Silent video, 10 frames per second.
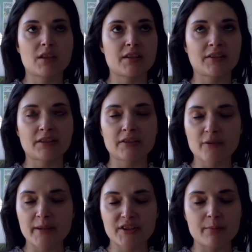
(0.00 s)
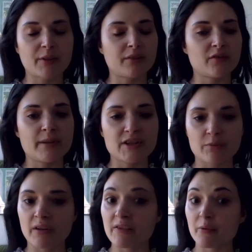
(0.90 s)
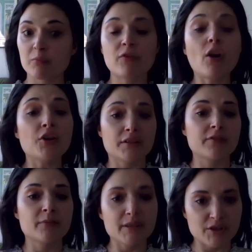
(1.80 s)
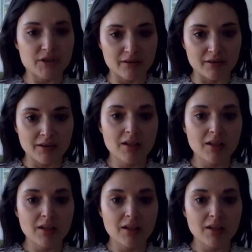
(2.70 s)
disinformation, misinformation, false information